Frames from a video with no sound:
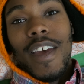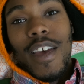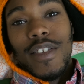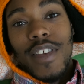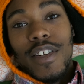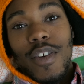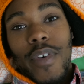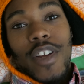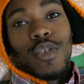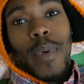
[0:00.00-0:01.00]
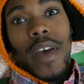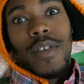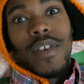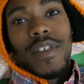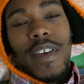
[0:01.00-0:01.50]
extended range
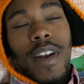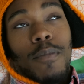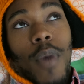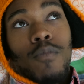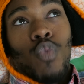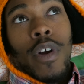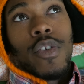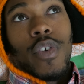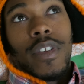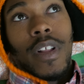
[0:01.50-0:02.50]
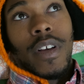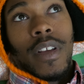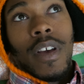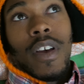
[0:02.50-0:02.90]
batteries and I'm, I'm wondering like